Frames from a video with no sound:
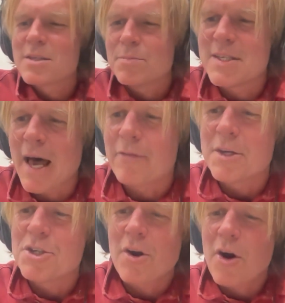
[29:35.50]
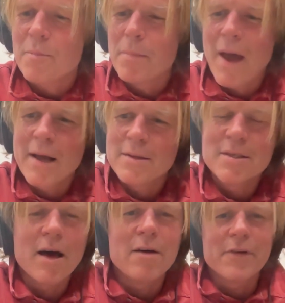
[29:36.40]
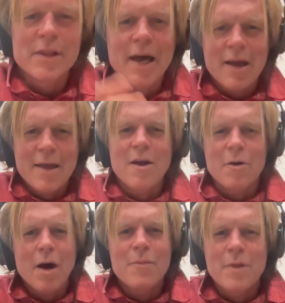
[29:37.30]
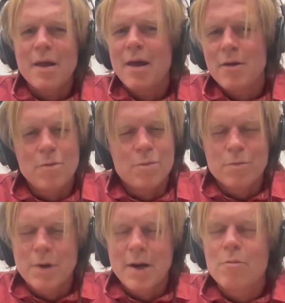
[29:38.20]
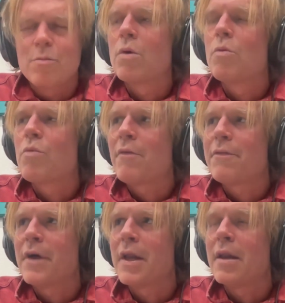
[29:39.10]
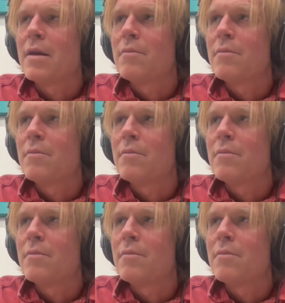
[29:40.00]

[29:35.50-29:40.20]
some Salvation Army band stuff. And like, you kind of rough it.